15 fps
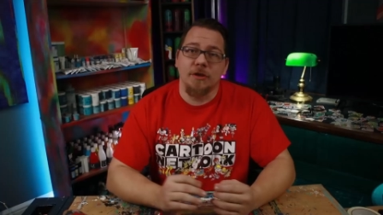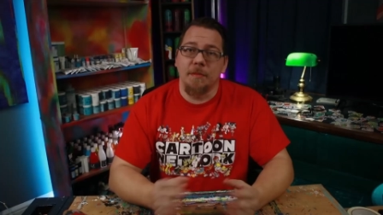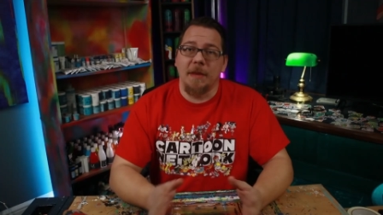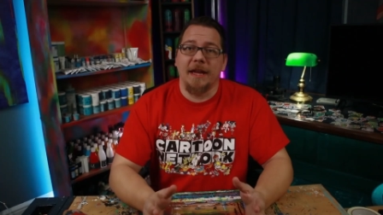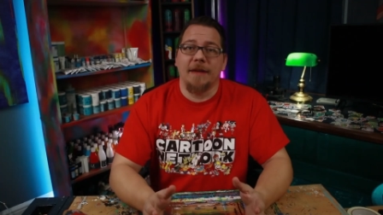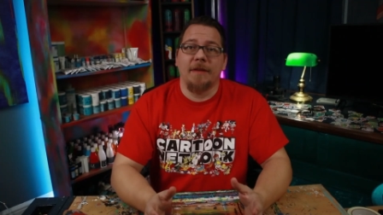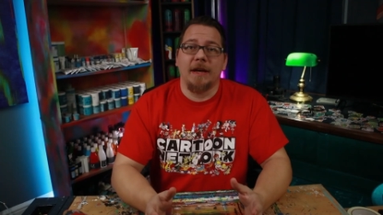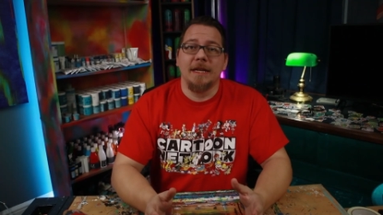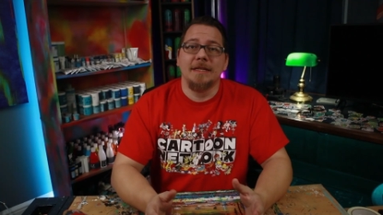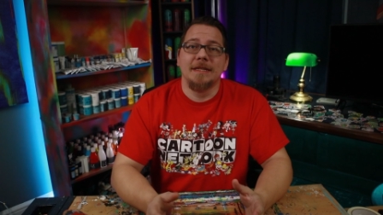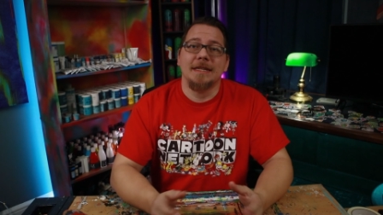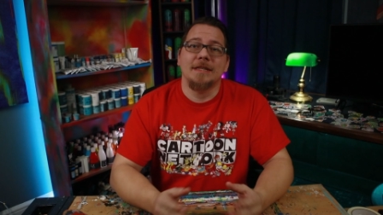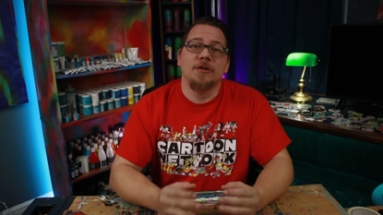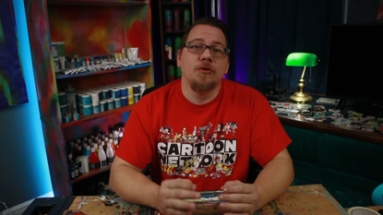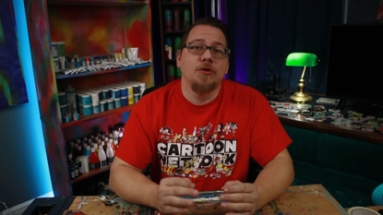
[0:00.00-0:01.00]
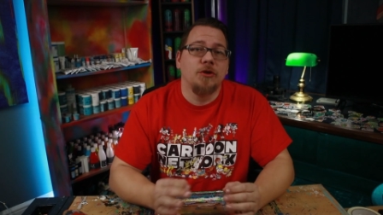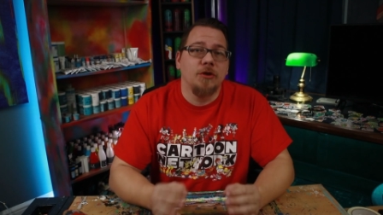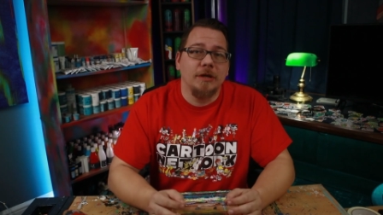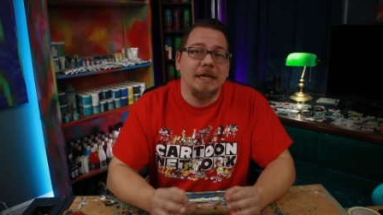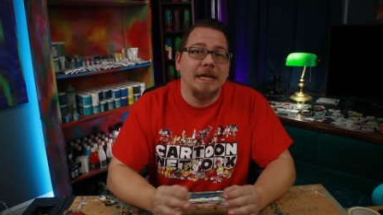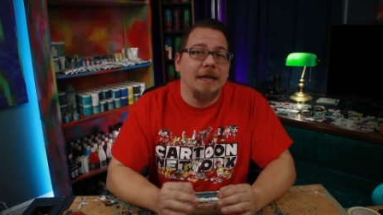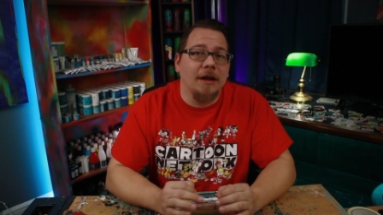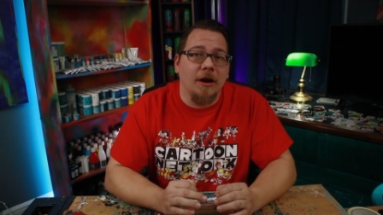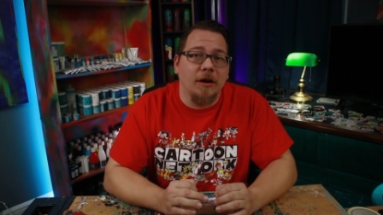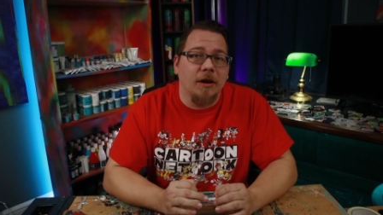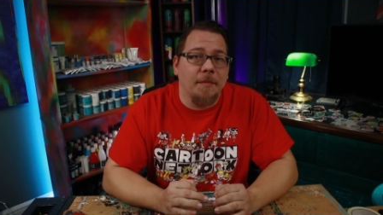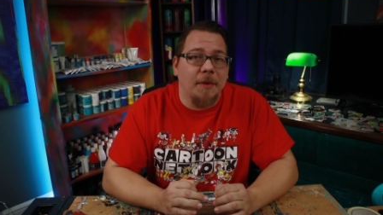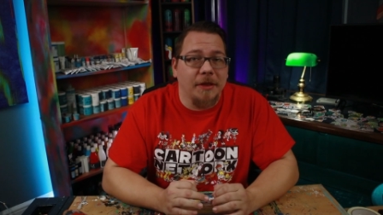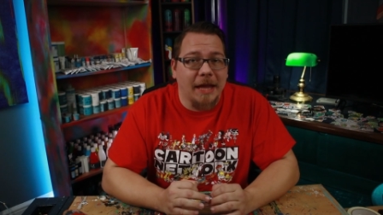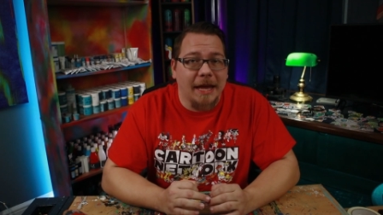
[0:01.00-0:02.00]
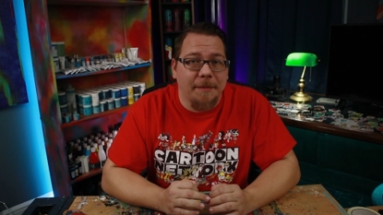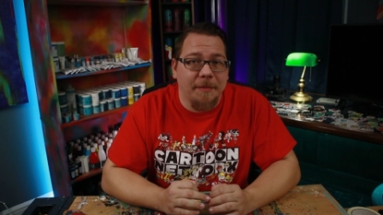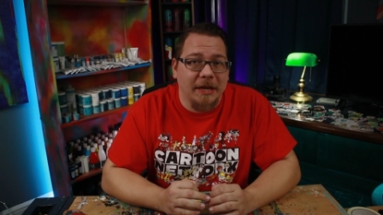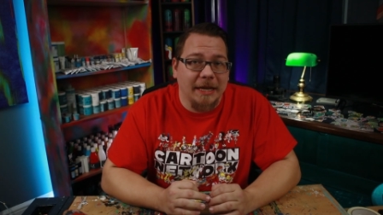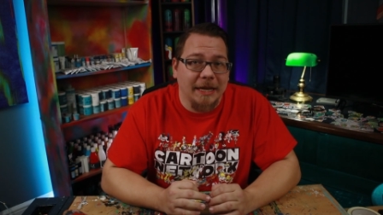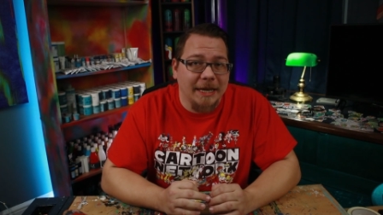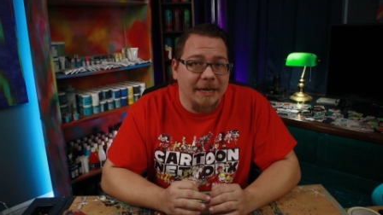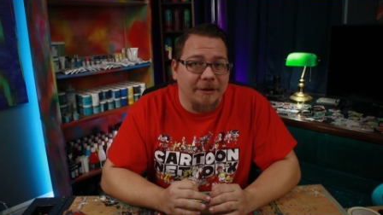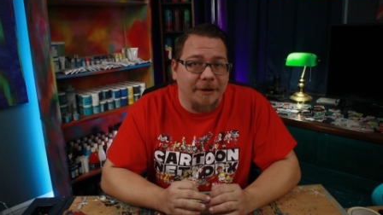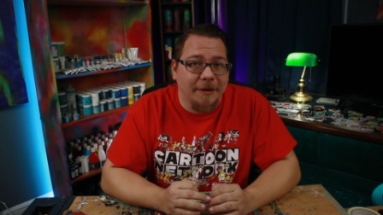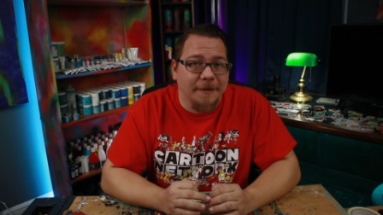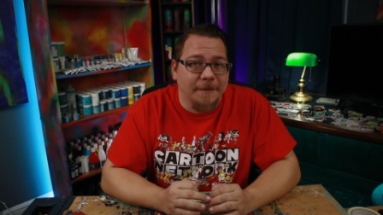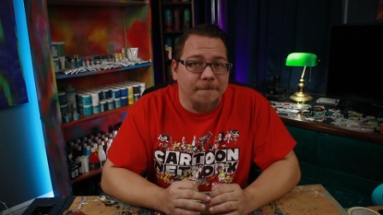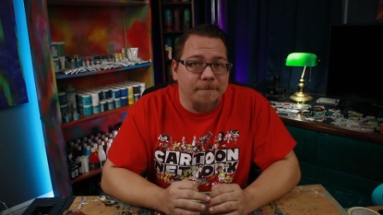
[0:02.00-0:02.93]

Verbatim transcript: So my advice is you shouldn't get hung up on that opinion either.